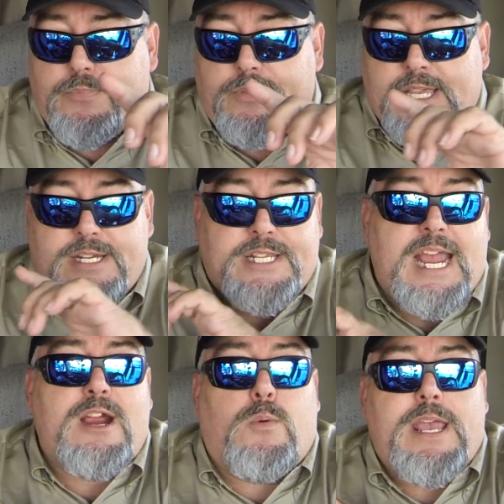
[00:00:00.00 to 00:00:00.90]
The
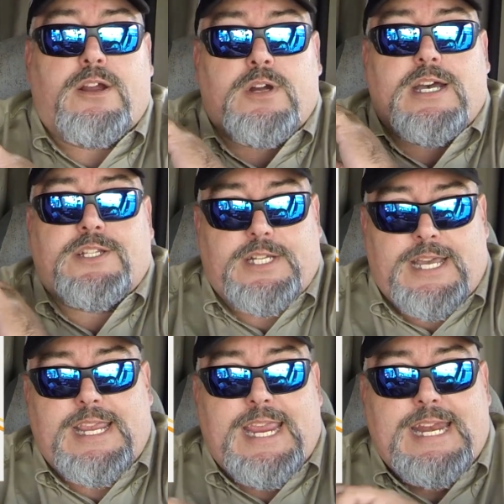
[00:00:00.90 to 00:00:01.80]
entire way across
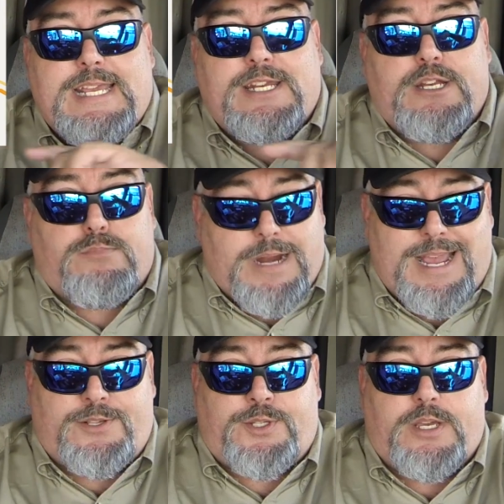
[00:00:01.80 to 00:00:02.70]
I-80 in
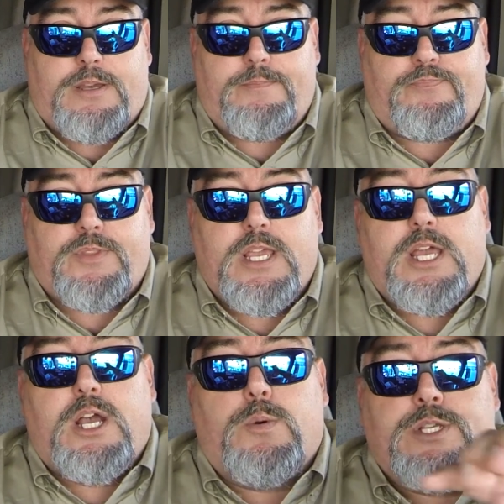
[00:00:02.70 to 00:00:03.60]
Nebraska
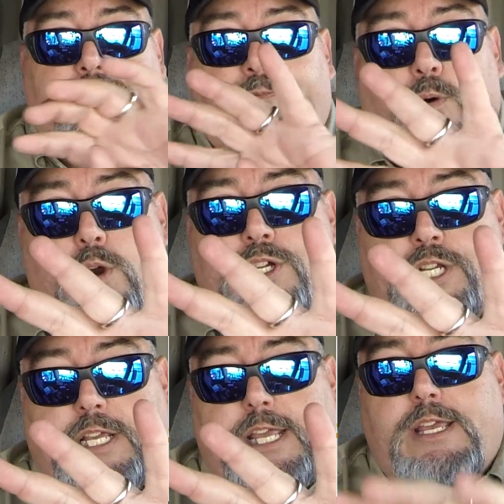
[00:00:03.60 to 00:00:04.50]
was
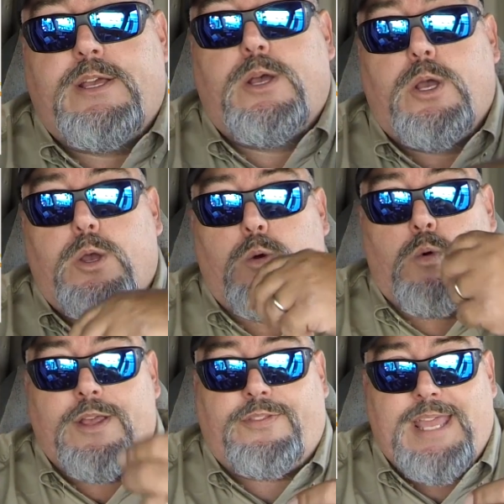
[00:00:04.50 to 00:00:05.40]
4G
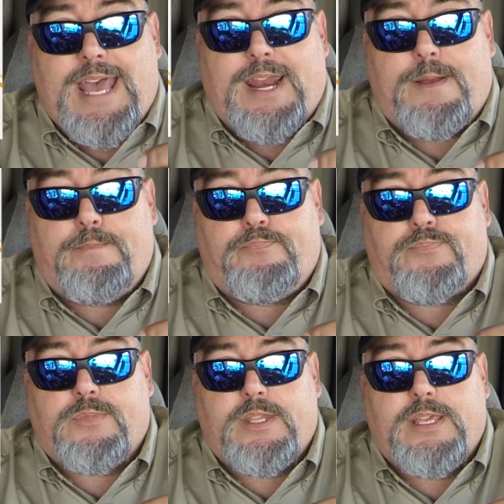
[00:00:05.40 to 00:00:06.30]
with data.
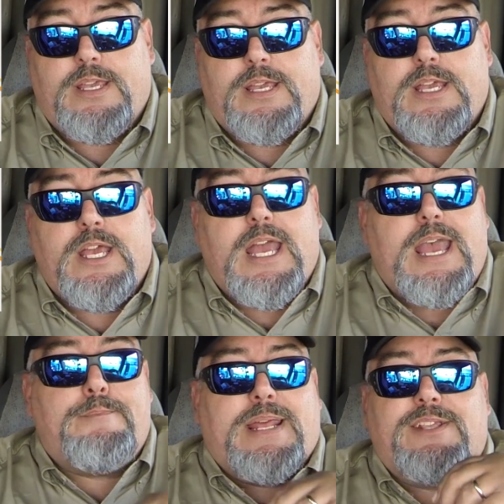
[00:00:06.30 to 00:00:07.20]

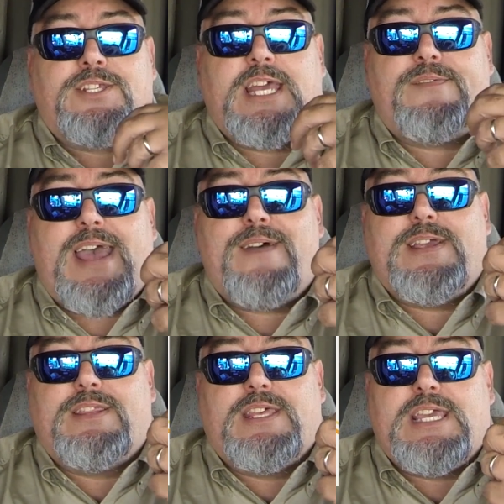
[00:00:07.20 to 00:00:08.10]
But instead of
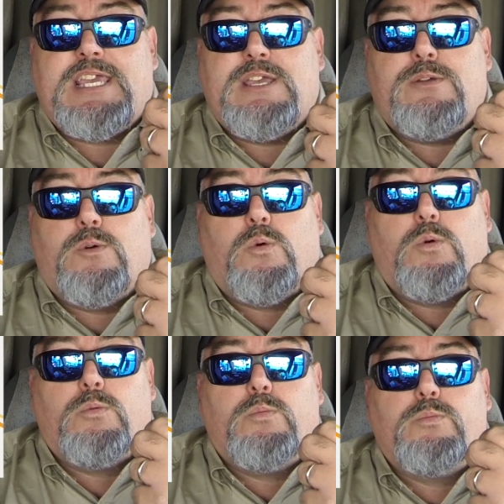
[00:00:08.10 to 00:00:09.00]
having the
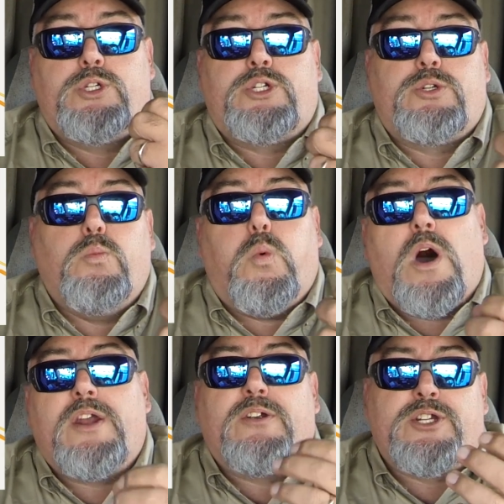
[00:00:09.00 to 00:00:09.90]

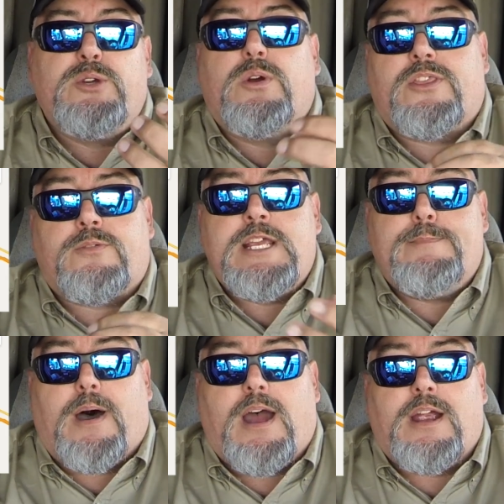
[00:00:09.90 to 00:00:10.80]
1 or 2 or 3
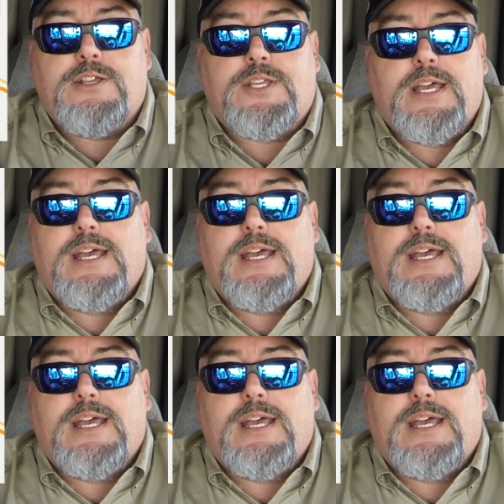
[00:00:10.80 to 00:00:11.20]
bars,